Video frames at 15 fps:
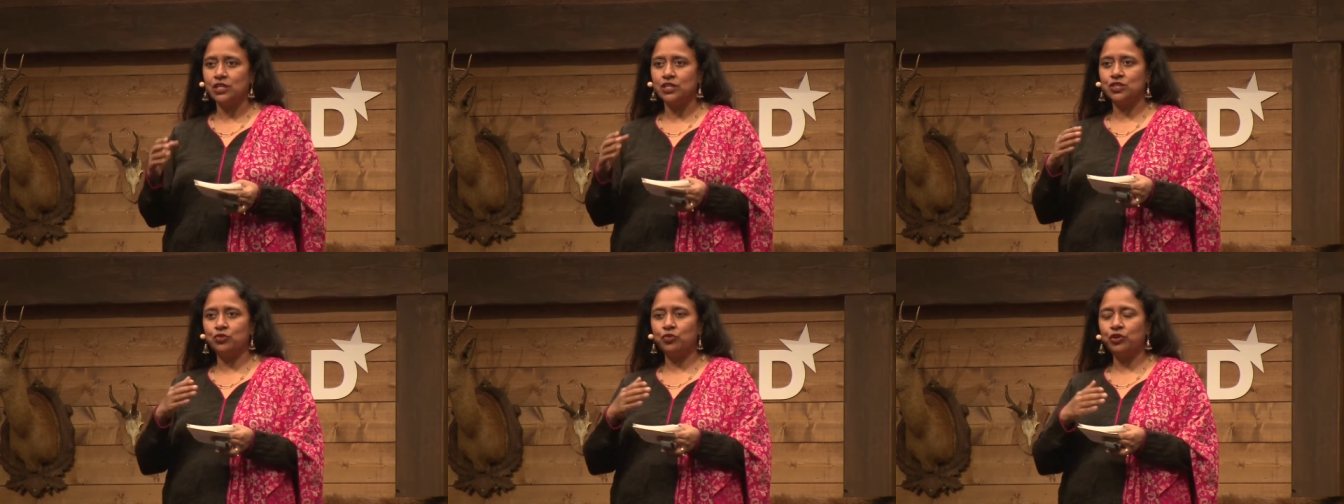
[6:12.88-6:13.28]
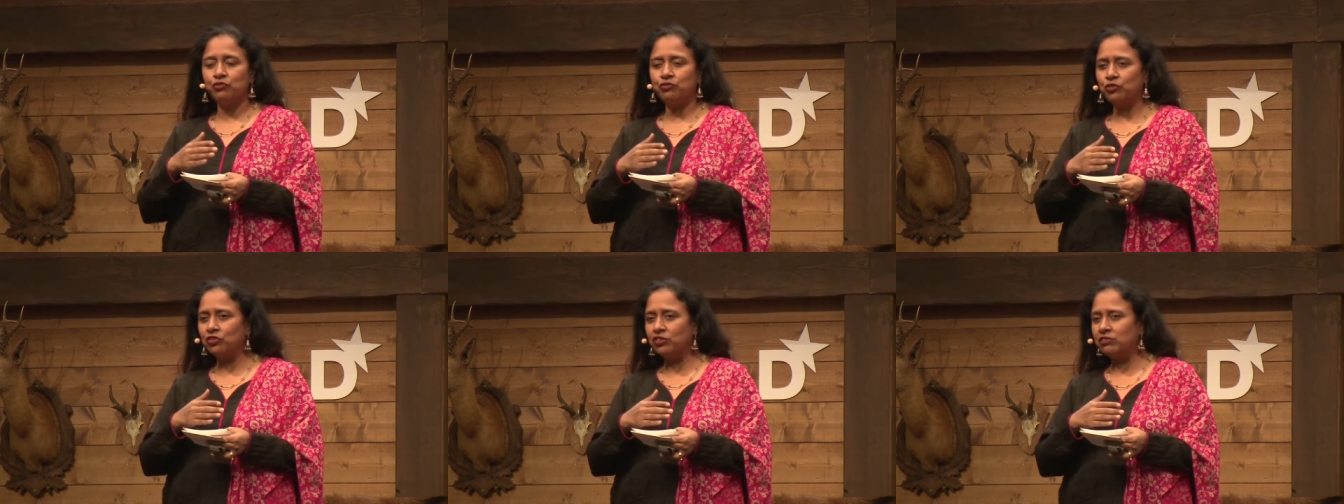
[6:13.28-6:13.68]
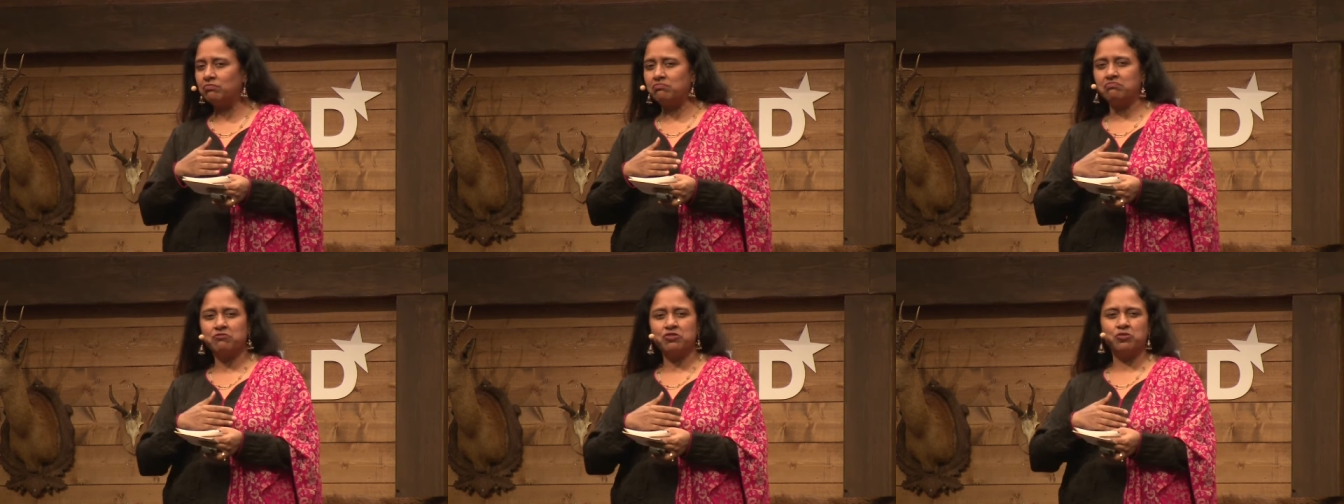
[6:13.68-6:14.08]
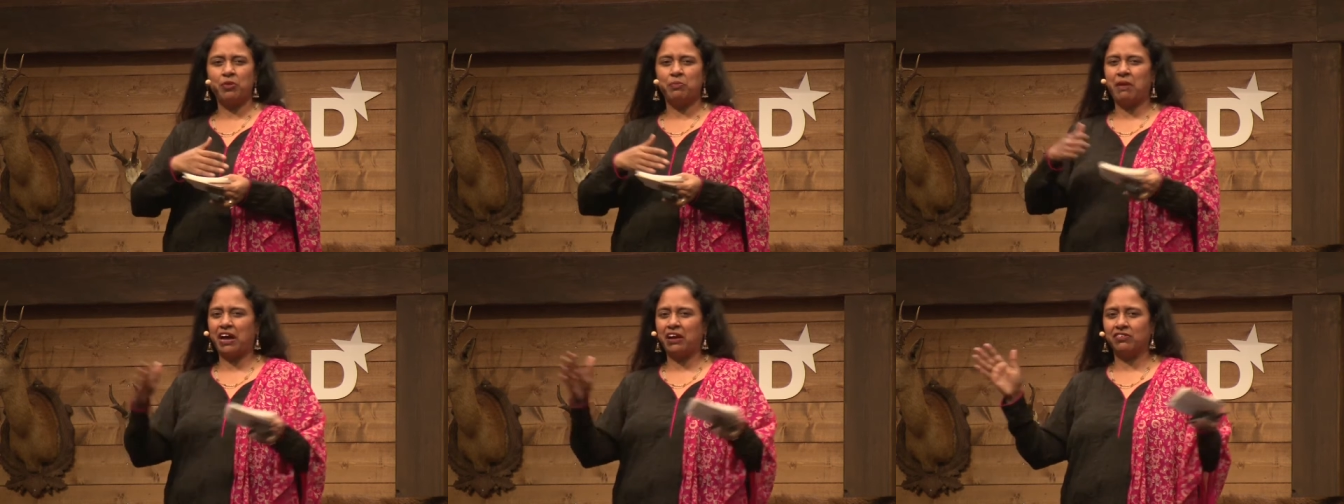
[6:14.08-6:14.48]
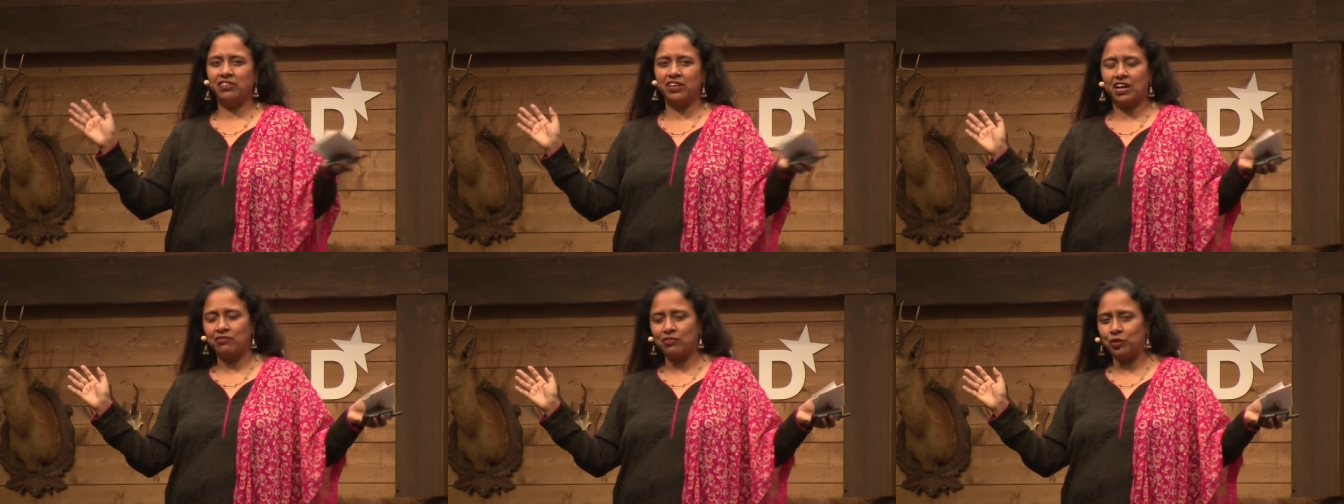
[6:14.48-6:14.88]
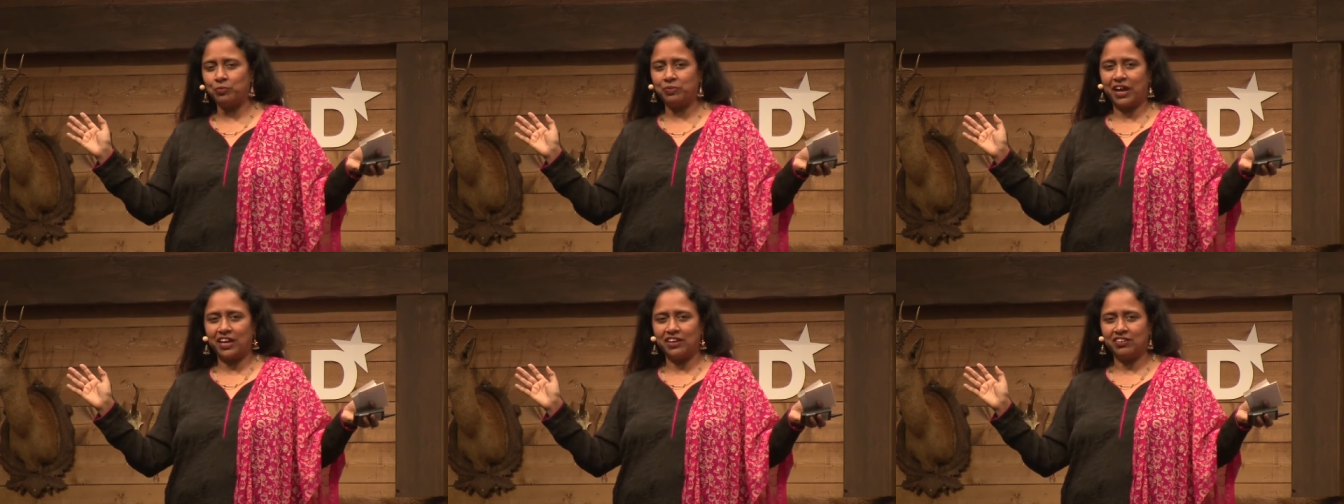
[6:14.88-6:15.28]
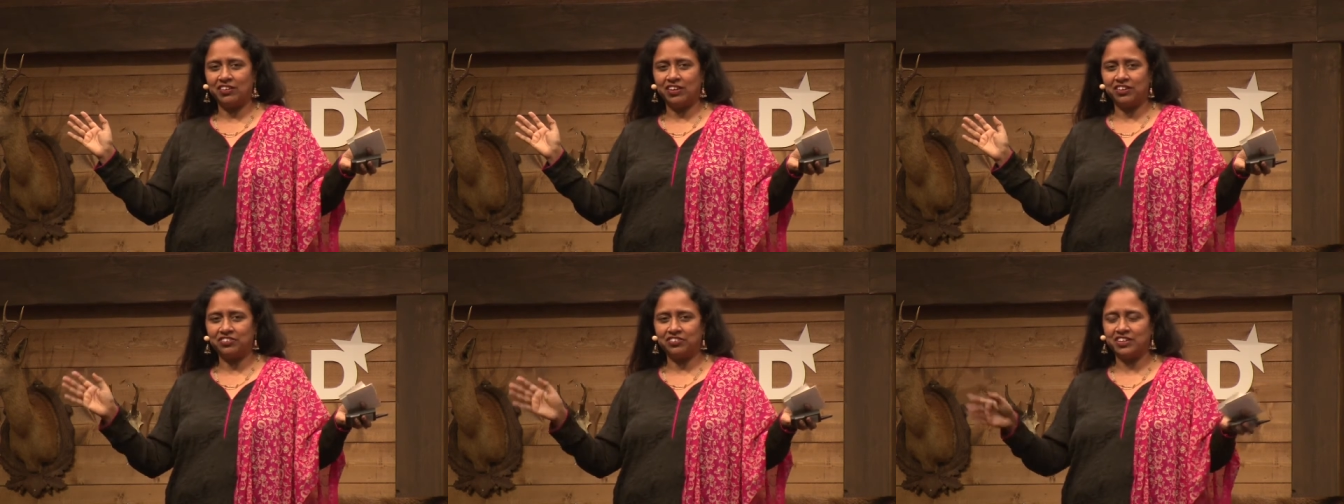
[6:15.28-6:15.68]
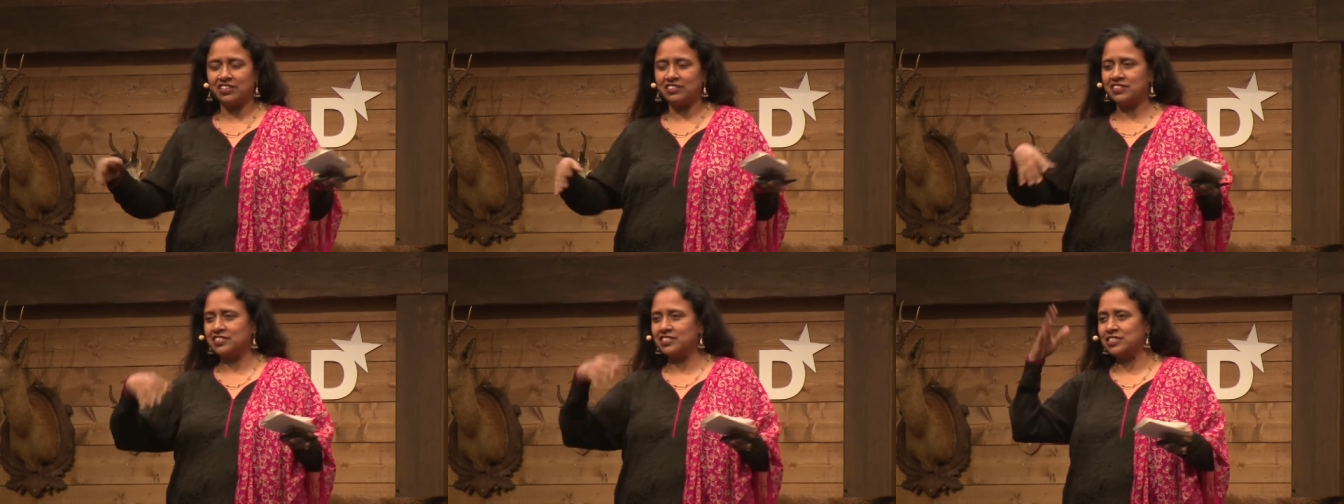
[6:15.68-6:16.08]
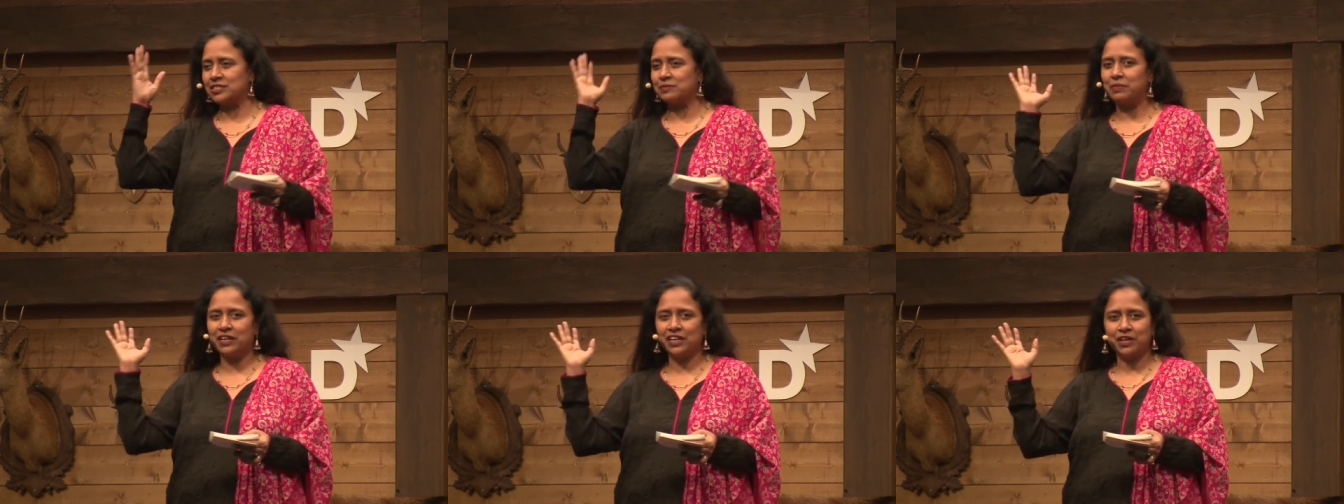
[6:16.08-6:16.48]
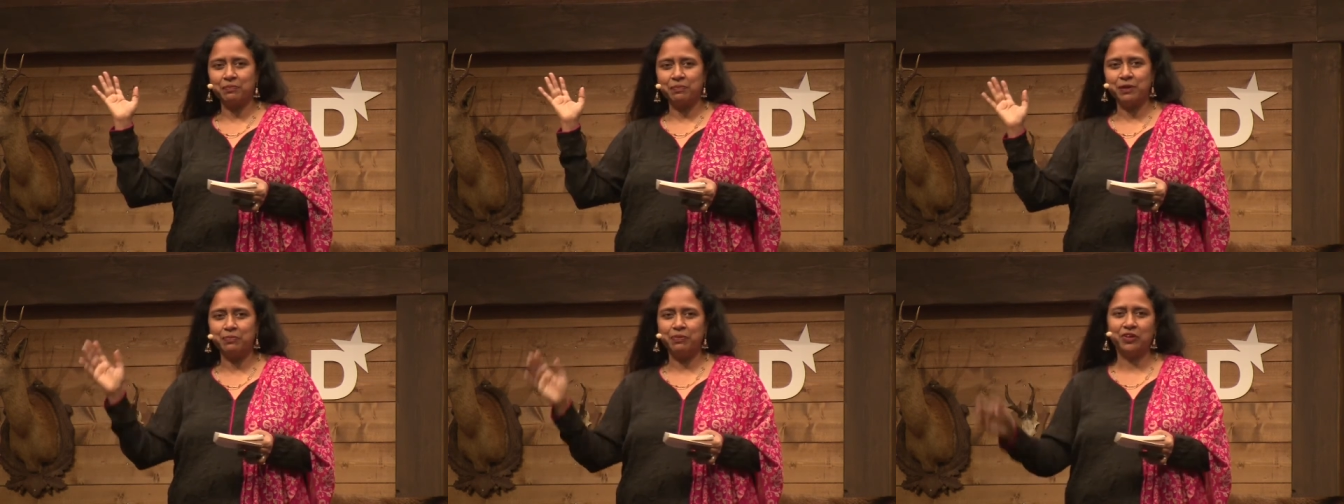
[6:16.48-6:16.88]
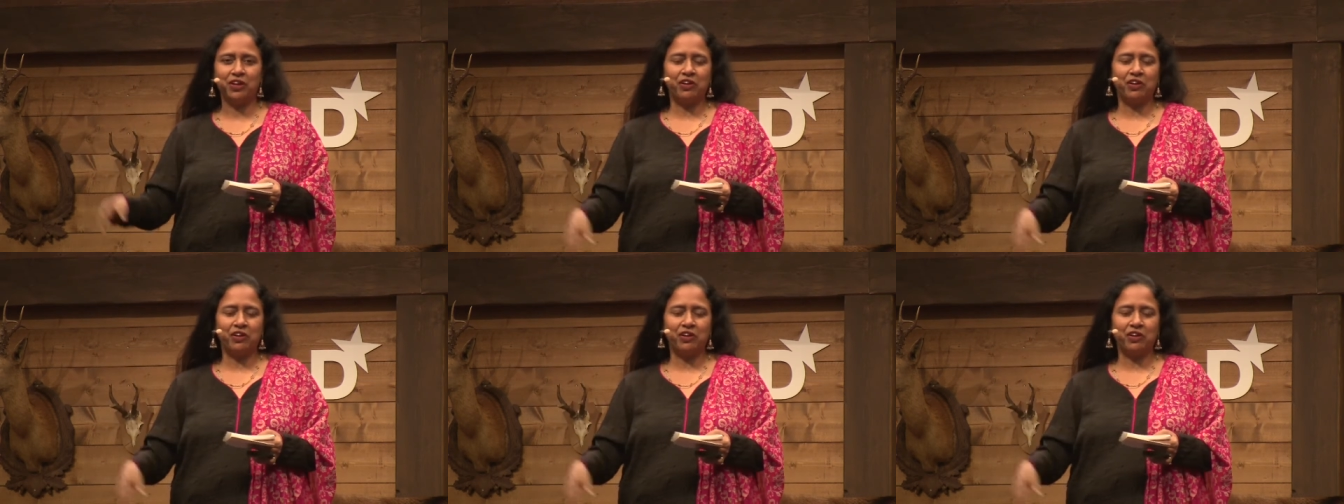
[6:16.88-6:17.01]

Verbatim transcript: So if you do a back of the envelope calculation and say 6 billion people,